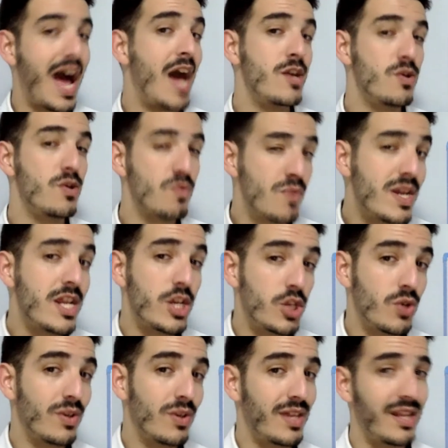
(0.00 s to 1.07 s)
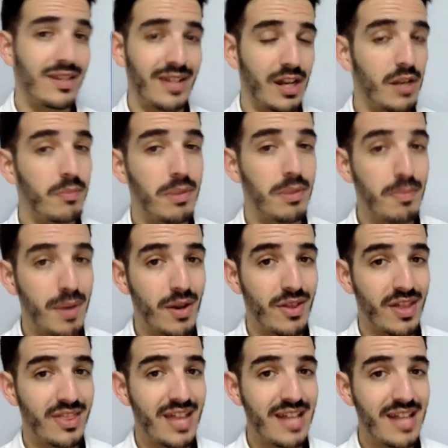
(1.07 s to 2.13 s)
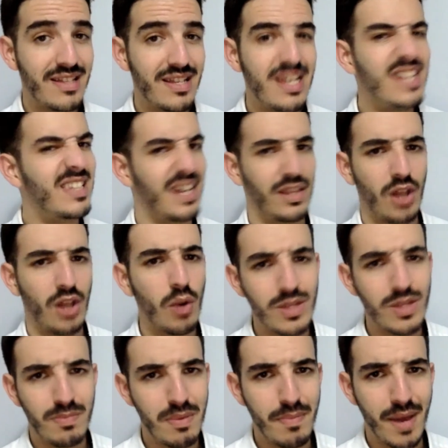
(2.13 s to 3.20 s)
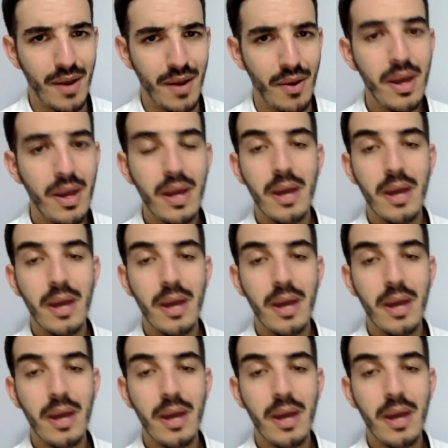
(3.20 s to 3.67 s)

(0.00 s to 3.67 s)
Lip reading: are you really sure that it cannot be better than that? It can always be better.